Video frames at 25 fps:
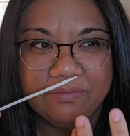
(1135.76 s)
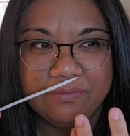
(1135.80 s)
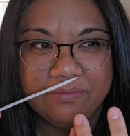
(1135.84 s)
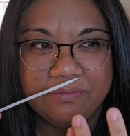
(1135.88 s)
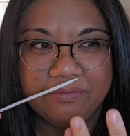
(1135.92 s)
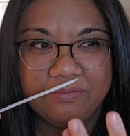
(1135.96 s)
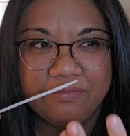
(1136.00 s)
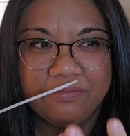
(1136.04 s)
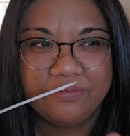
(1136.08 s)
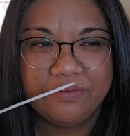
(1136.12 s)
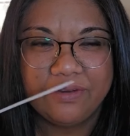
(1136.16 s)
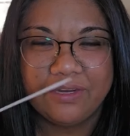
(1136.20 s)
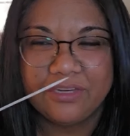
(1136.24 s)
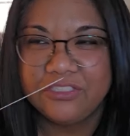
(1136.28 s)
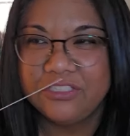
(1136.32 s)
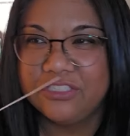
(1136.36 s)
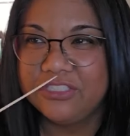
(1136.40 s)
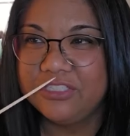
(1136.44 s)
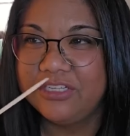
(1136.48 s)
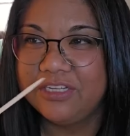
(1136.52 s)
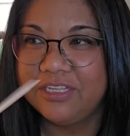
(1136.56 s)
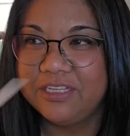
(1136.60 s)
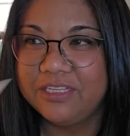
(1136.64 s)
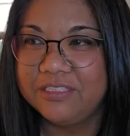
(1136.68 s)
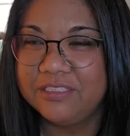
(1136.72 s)

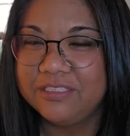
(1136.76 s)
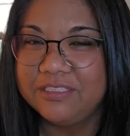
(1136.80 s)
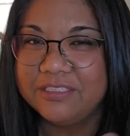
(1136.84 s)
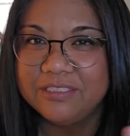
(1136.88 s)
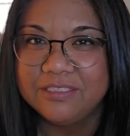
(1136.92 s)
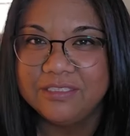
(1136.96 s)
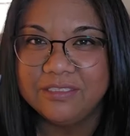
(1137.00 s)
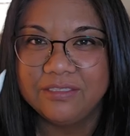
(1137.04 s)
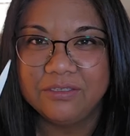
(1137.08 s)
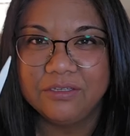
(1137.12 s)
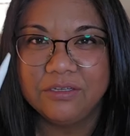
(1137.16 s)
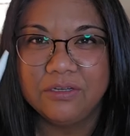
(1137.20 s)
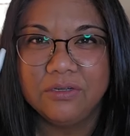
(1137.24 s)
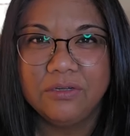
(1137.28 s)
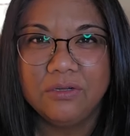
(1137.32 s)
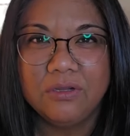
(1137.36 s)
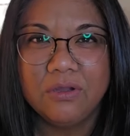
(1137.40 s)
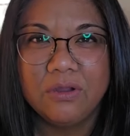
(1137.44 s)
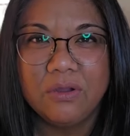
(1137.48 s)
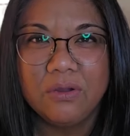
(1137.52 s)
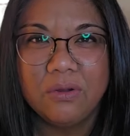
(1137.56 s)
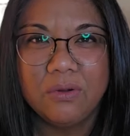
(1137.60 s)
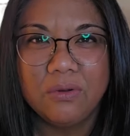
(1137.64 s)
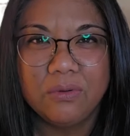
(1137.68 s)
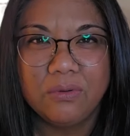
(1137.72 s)
freshness and
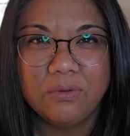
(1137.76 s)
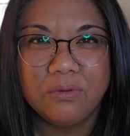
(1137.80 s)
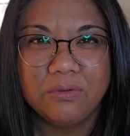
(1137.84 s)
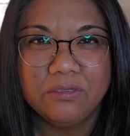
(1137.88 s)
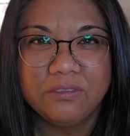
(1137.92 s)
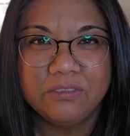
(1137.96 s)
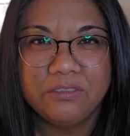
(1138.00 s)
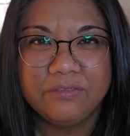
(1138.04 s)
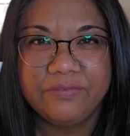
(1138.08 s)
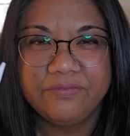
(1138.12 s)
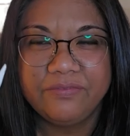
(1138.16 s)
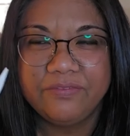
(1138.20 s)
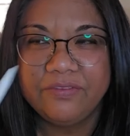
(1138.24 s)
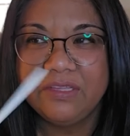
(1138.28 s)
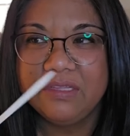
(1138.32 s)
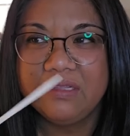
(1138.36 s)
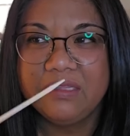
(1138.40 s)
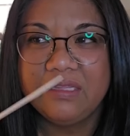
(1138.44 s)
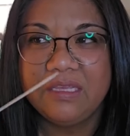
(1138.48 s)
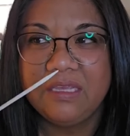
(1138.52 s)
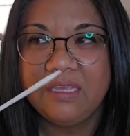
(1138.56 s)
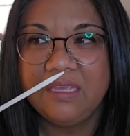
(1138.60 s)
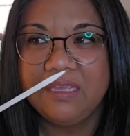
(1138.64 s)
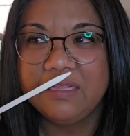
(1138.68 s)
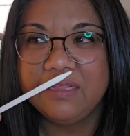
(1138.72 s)
cold
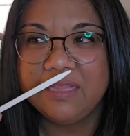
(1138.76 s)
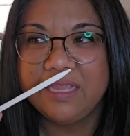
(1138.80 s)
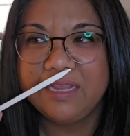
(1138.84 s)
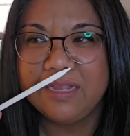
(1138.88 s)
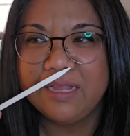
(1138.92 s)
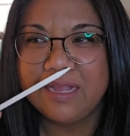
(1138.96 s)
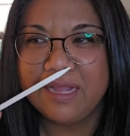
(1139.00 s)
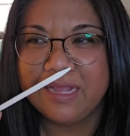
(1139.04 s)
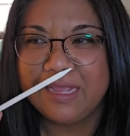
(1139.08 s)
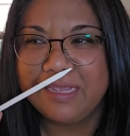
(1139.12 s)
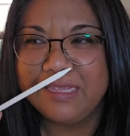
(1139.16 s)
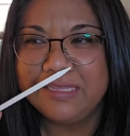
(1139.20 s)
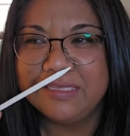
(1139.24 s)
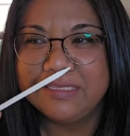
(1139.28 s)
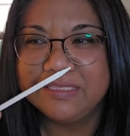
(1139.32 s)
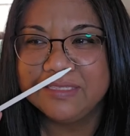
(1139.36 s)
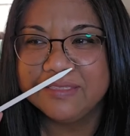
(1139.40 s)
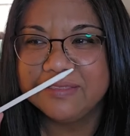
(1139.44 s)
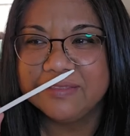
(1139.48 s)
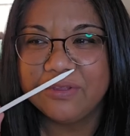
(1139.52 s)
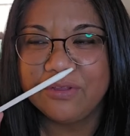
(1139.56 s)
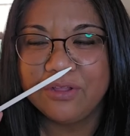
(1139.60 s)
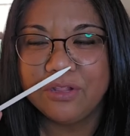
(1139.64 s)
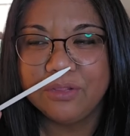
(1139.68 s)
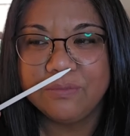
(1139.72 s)
feeling like
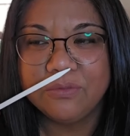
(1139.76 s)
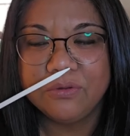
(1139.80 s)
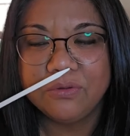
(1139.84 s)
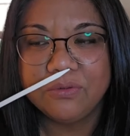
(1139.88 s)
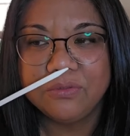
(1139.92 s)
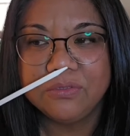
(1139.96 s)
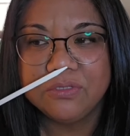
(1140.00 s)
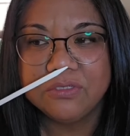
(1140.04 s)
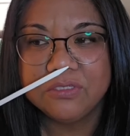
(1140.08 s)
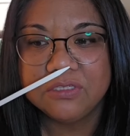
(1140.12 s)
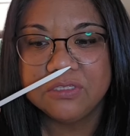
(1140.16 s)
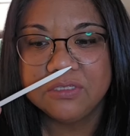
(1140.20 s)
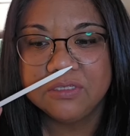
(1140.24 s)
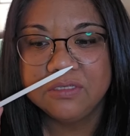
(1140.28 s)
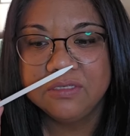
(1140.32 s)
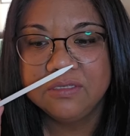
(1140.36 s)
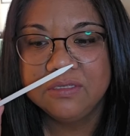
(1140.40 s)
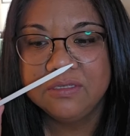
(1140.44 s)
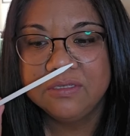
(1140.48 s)
ice almost.